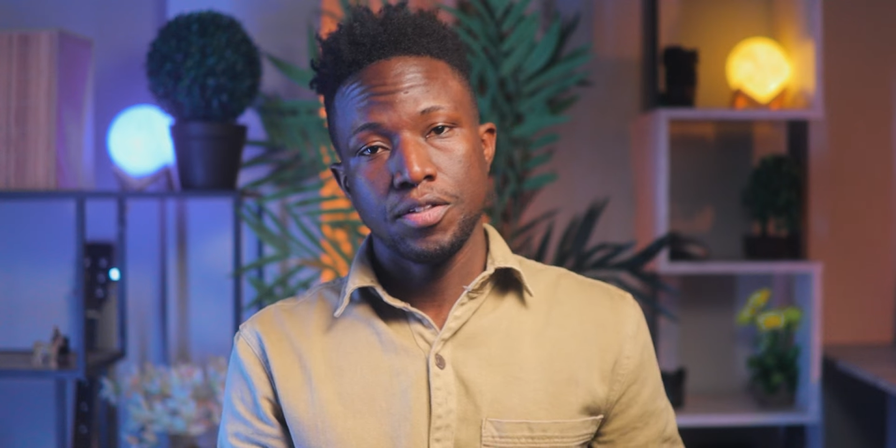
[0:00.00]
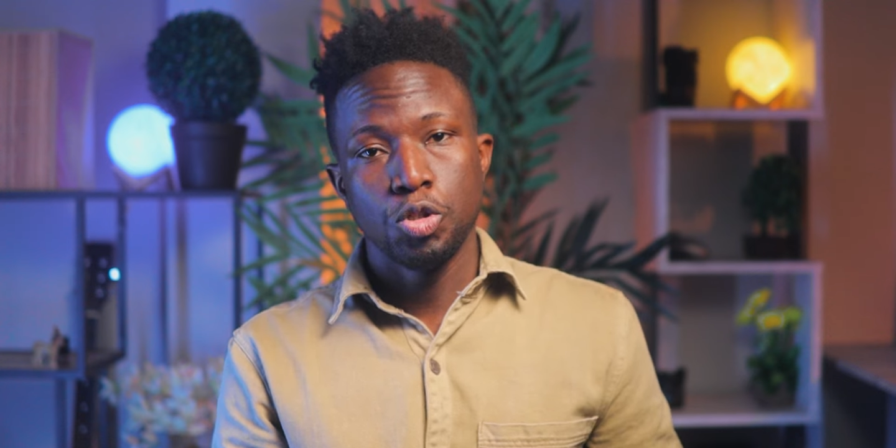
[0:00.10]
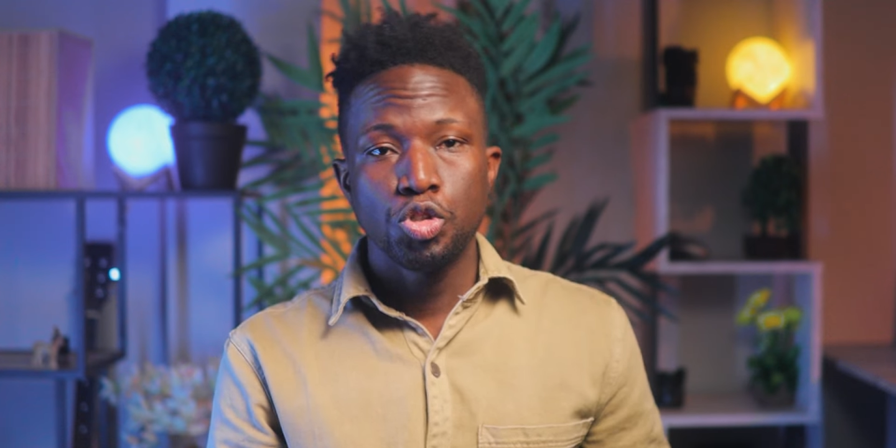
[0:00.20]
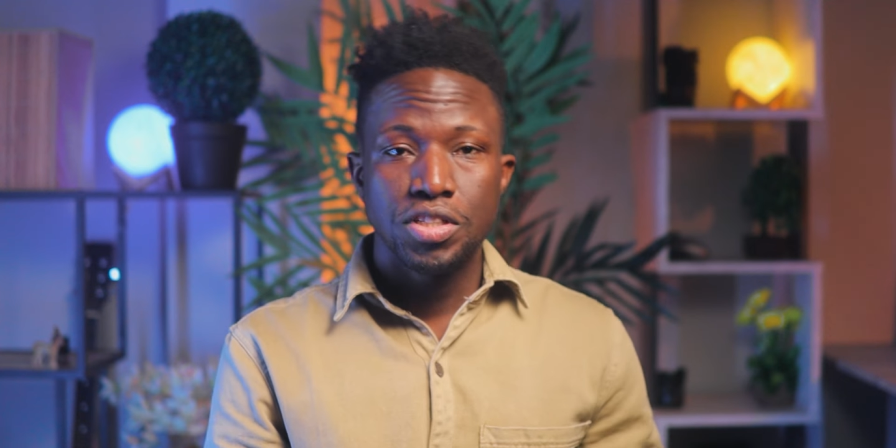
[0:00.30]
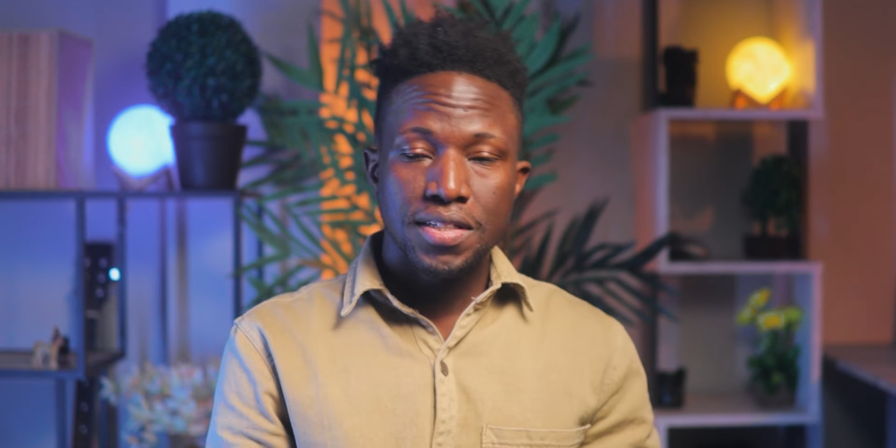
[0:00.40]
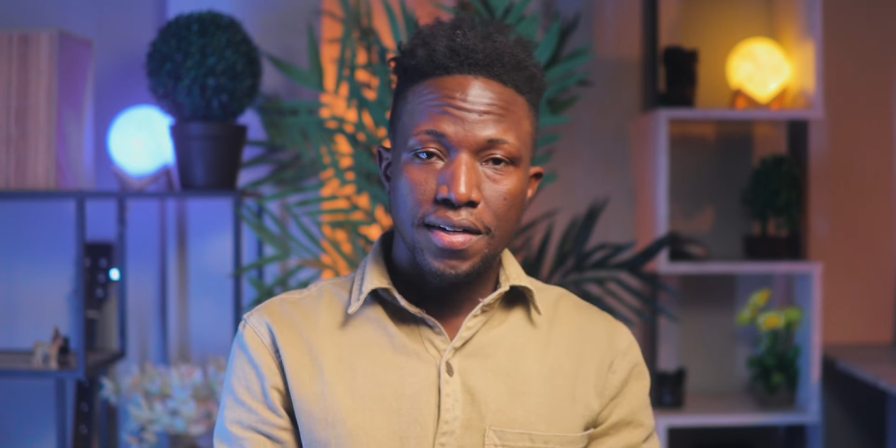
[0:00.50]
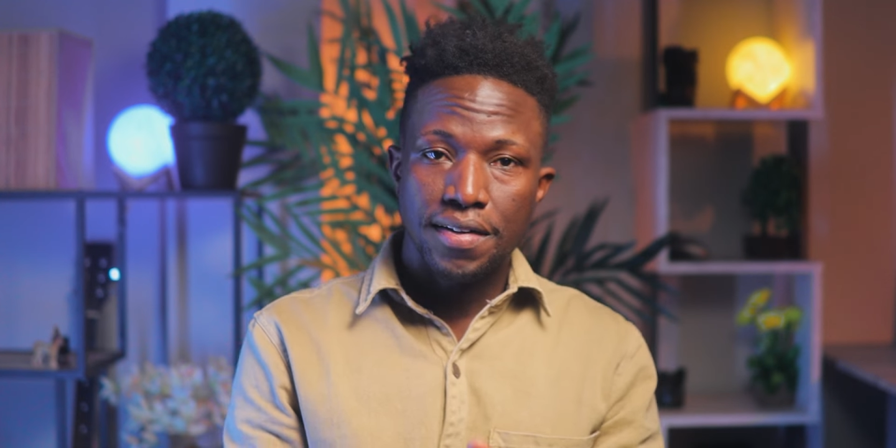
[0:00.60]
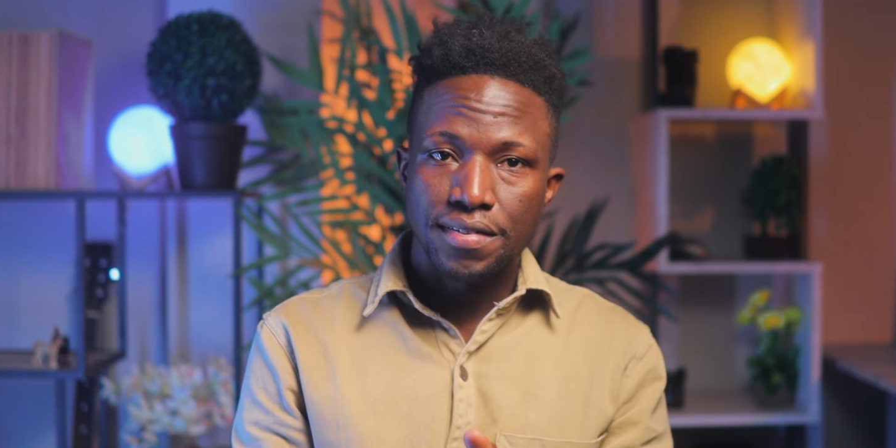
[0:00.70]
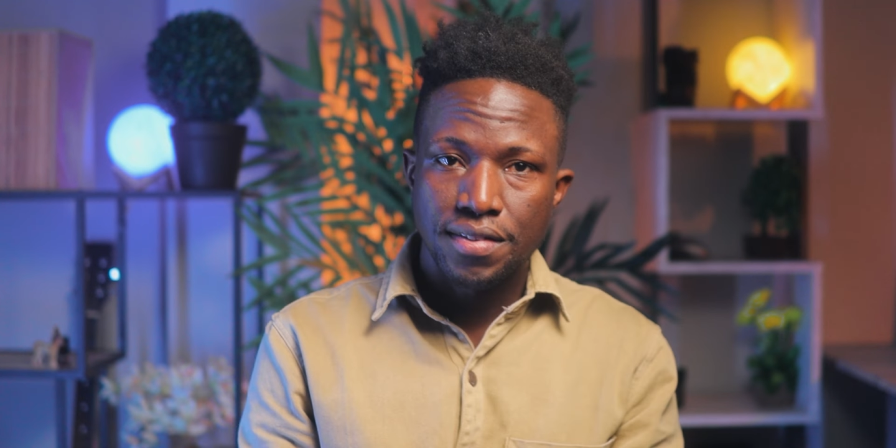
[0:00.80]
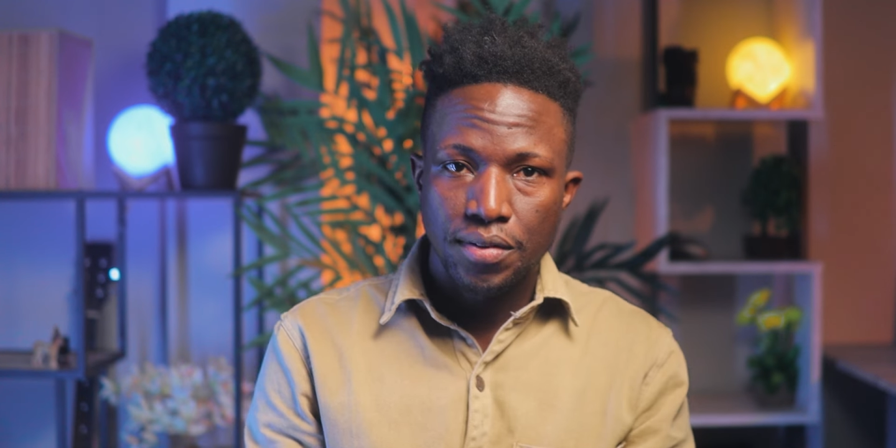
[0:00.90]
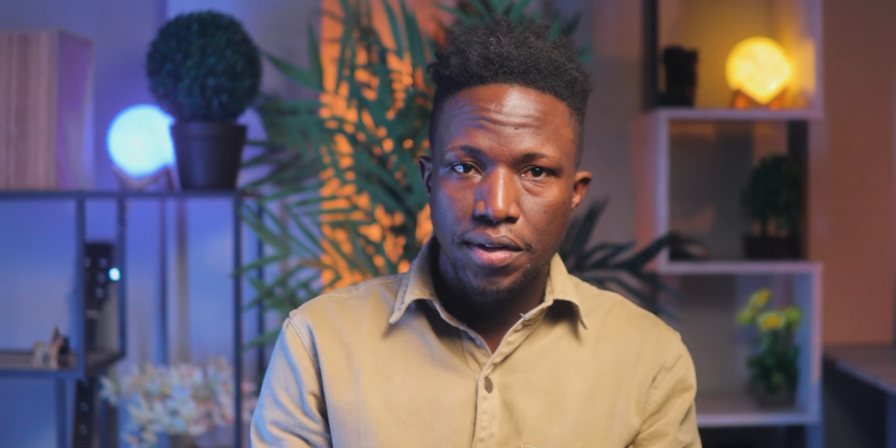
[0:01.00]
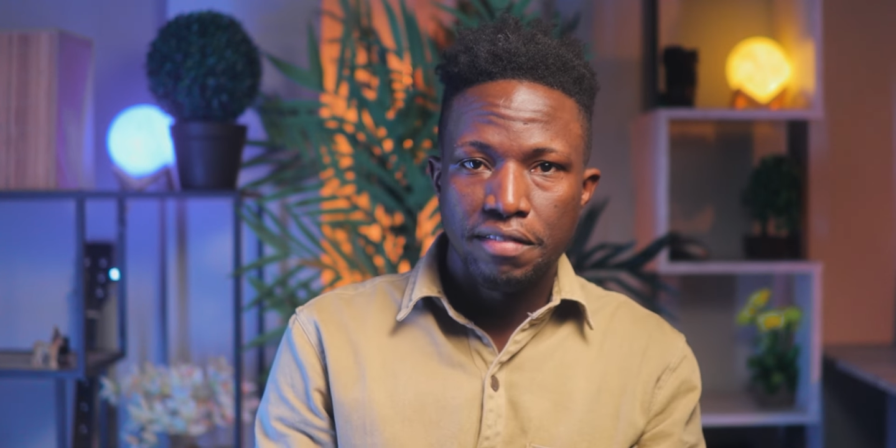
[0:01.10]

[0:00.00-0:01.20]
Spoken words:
Using a thorough